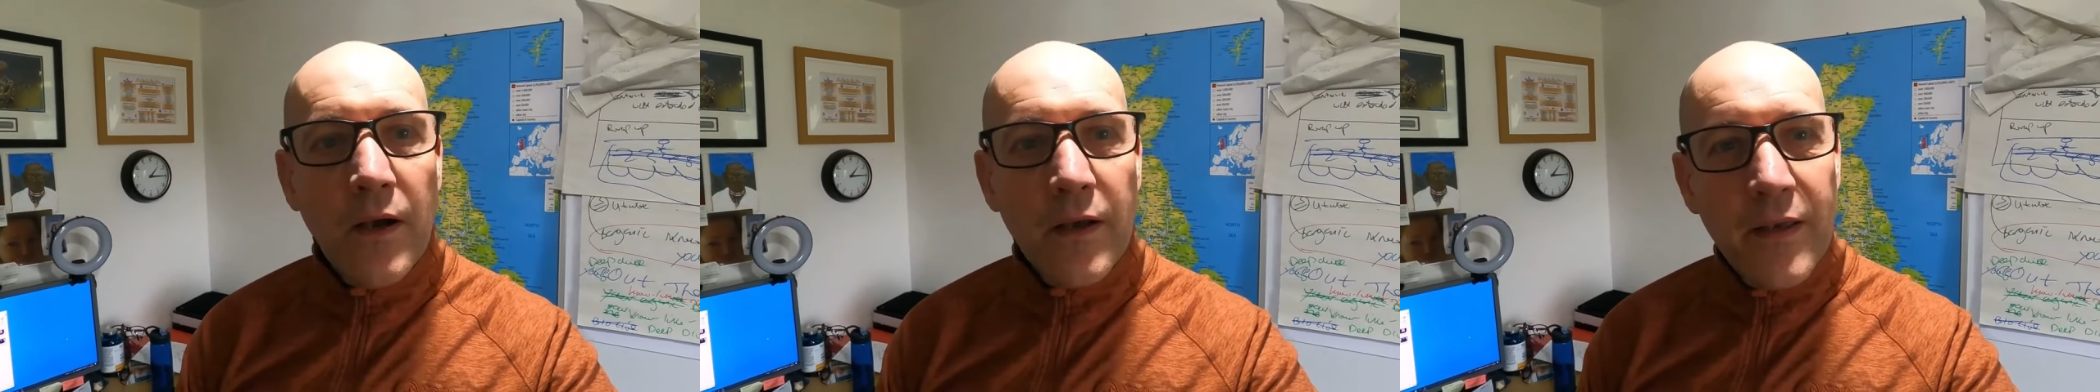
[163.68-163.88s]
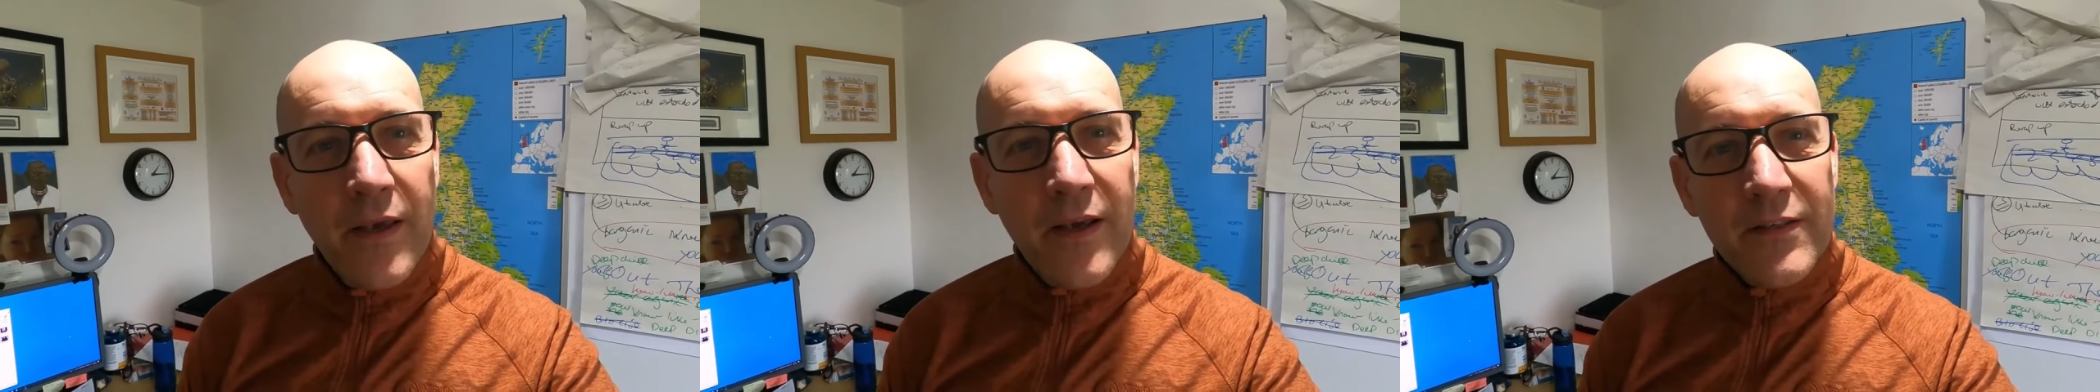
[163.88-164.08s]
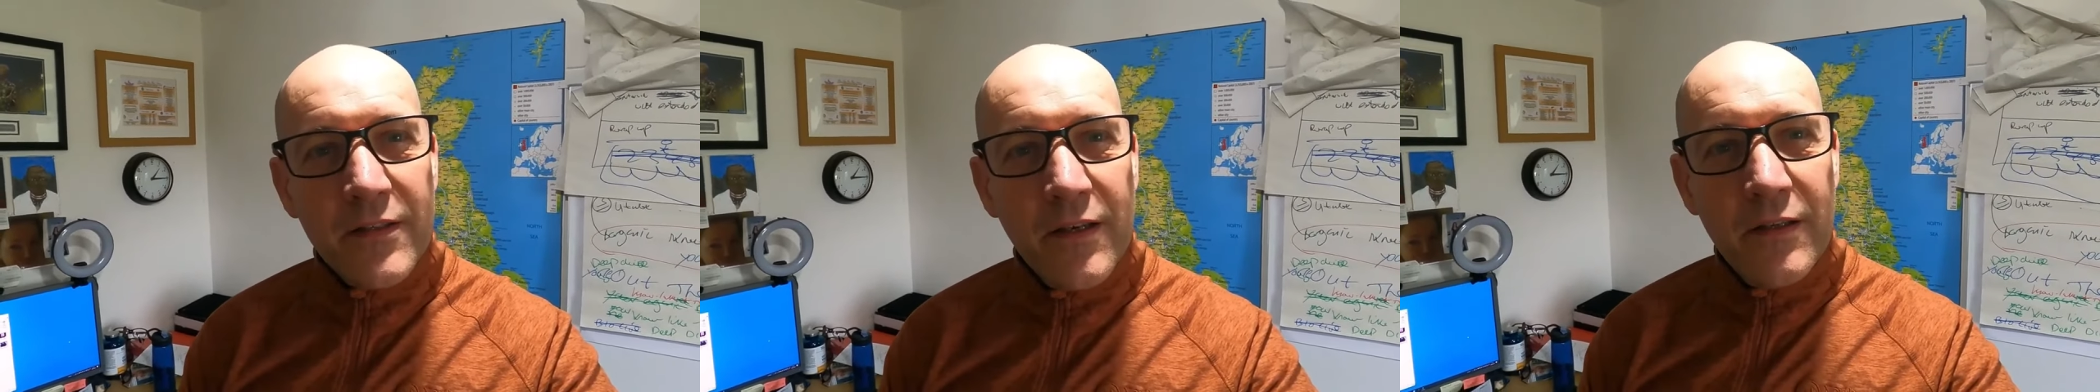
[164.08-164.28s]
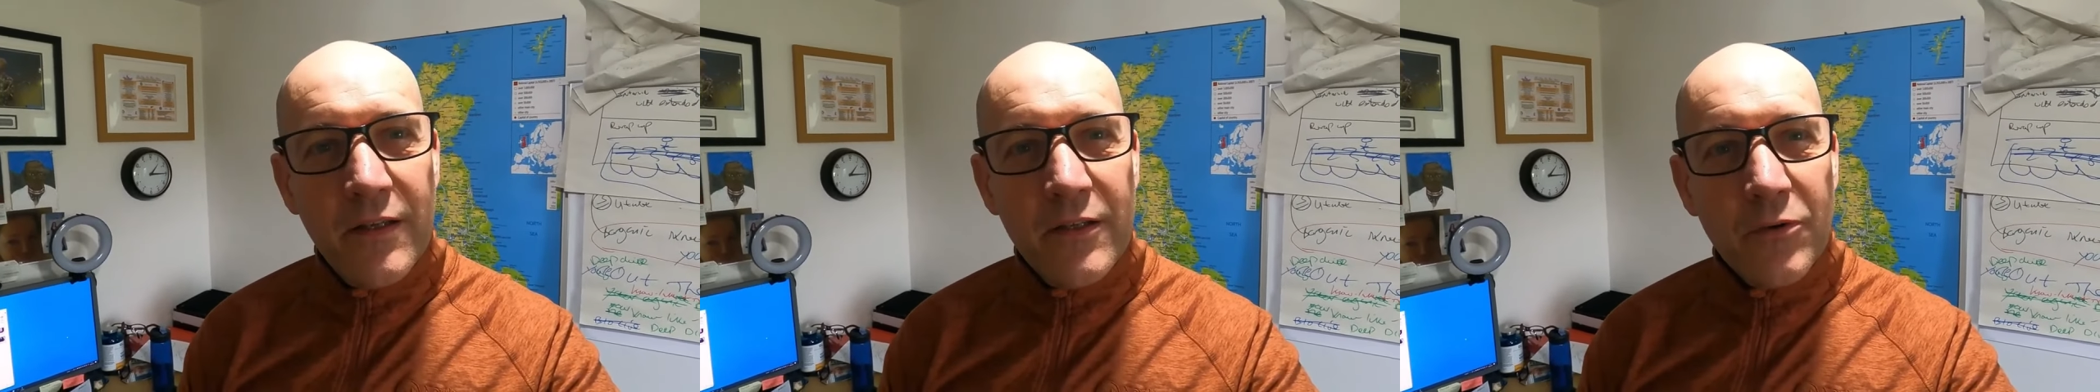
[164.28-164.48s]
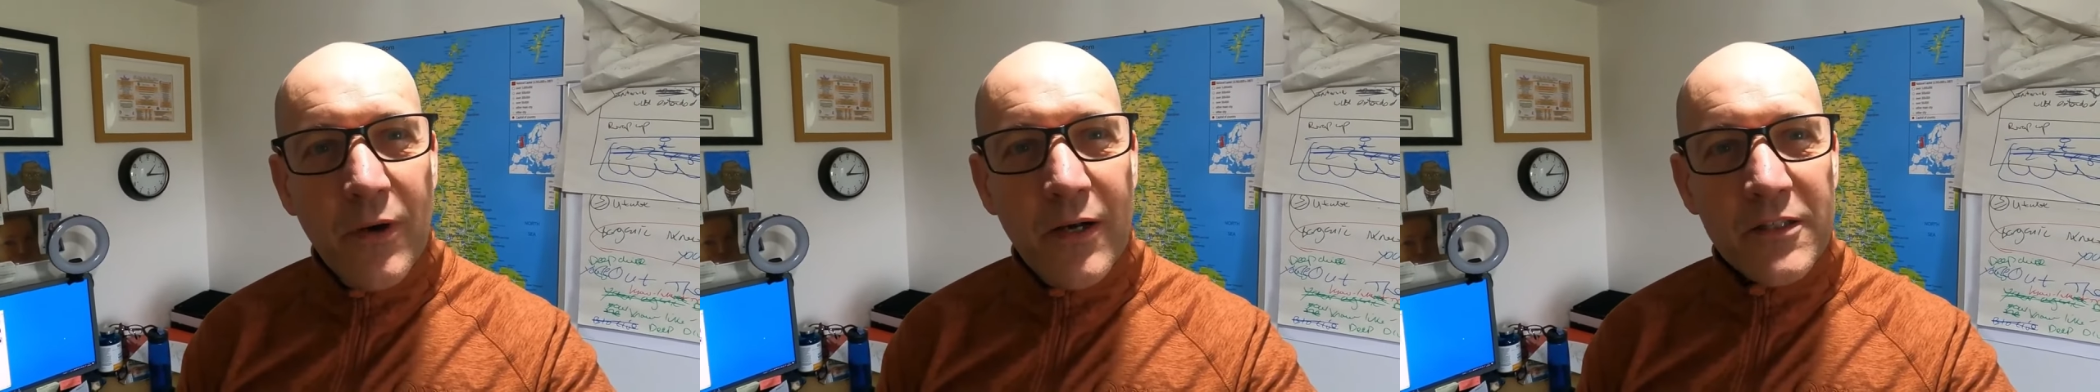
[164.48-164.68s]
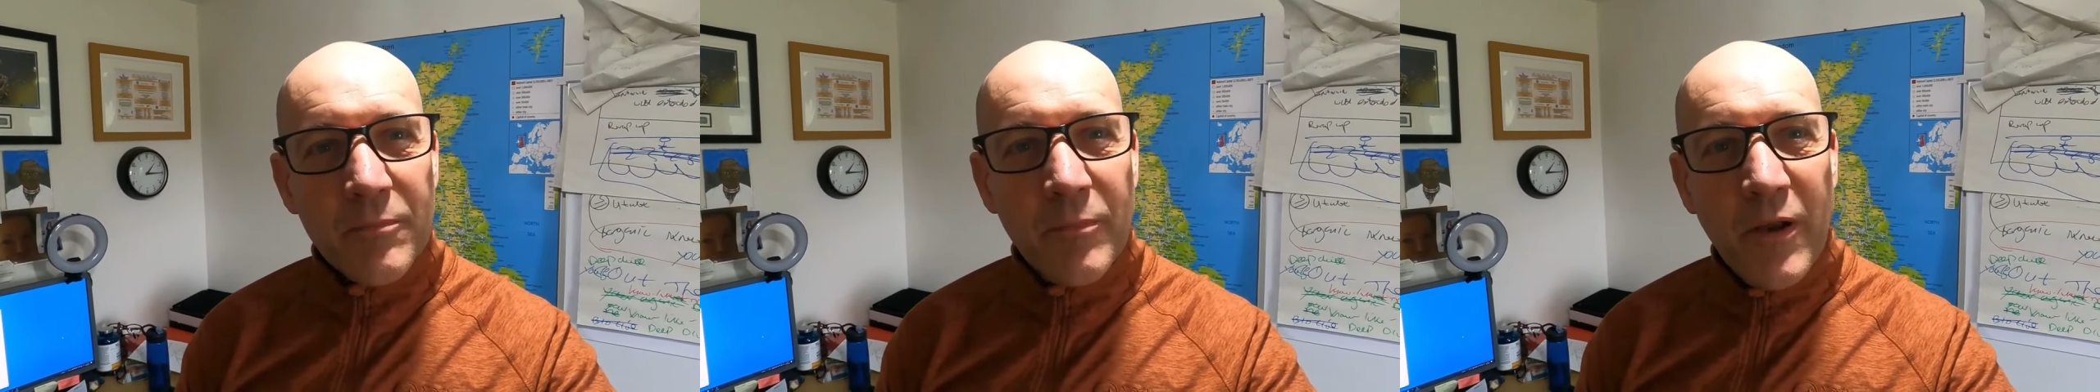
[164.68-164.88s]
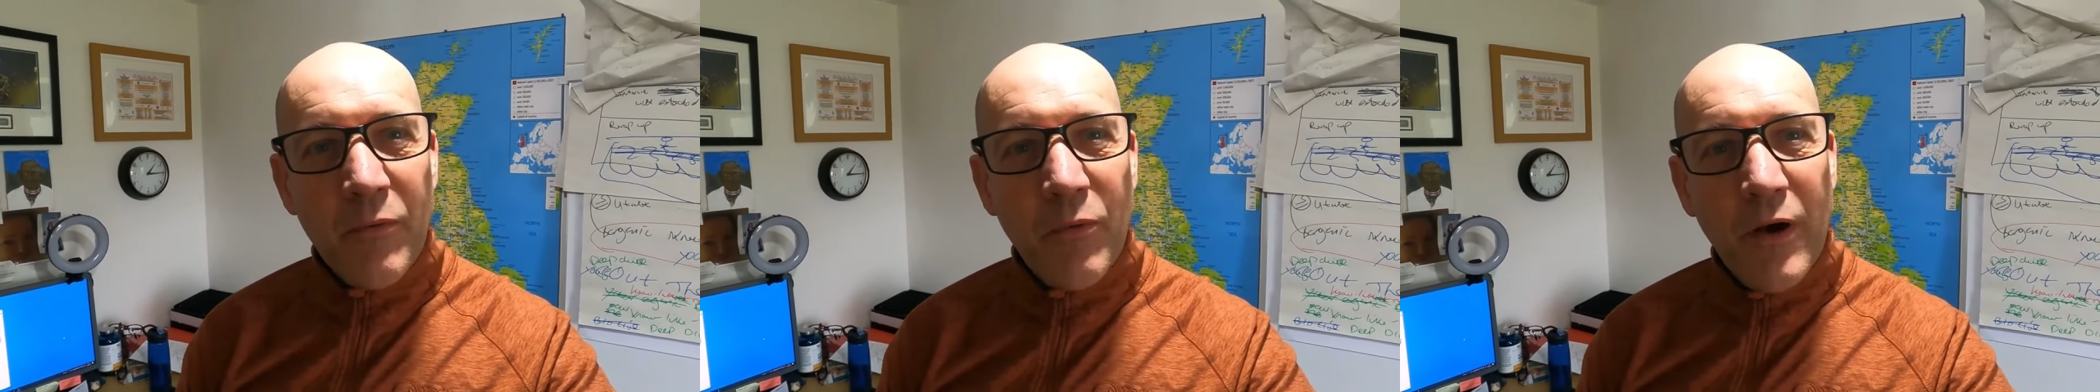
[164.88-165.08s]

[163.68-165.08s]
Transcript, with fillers: I guess I need to ask my